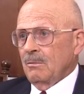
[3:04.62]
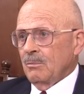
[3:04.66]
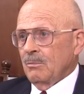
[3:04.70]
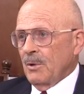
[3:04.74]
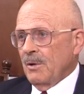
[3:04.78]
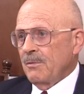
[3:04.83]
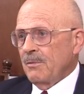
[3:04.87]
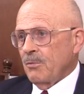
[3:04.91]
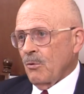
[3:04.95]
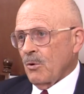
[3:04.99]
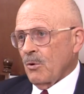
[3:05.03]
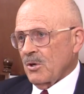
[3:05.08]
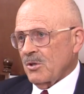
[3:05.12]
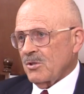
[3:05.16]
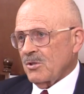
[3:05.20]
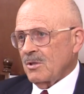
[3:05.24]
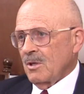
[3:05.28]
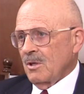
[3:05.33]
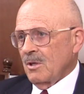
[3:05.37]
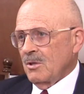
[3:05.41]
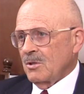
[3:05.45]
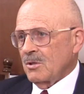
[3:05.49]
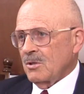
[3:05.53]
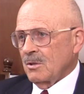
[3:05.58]

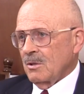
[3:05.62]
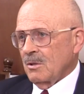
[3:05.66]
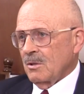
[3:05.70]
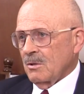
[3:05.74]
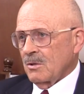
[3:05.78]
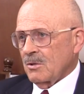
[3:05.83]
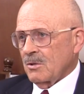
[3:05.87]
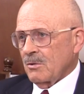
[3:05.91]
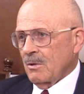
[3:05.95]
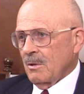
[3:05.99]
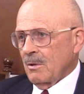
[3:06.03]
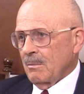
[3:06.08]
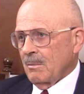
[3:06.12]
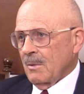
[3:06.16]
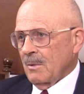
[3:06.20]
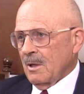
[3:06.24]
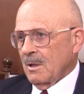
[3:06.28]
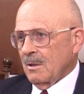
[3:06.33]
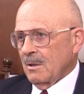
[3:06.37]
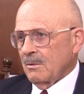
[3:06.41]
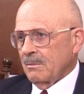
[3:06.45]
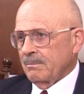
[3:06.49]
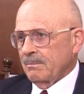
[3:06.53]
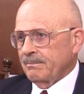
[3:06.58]
reforestation of the strip
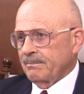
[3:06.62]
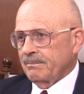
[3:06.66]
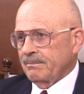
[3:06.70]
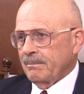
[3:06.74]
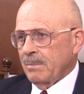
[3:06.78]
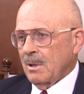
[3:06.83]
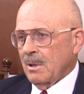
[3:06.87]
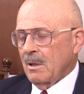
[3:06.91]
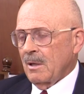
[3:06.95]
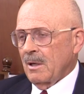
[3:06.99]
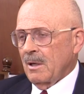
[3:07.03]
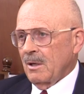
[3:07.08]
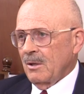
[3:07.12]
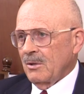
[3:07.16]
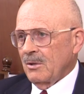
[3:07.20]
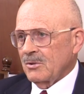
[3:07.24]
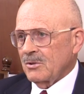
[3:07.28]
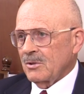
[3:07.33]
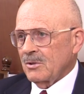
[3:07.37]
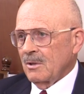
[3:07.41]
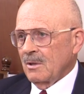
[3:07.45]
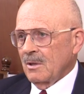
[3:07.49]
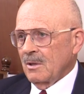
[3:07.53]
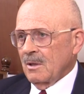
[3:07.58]
mine
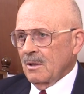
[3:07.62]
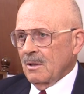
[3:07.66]
piles